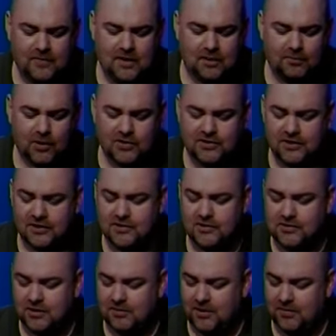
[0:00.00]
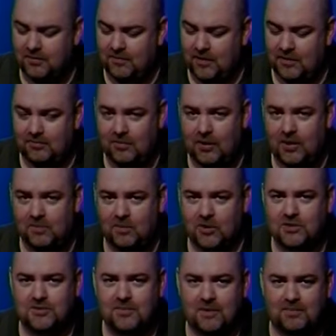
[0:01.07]
Mark's lecture is going to be in, in
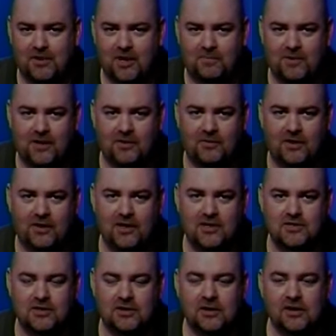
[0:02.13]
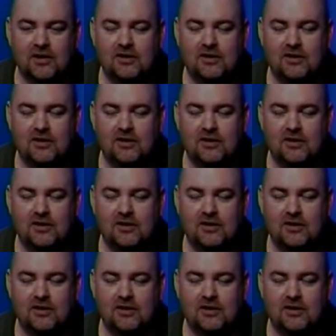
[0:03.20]
March about black body radiation.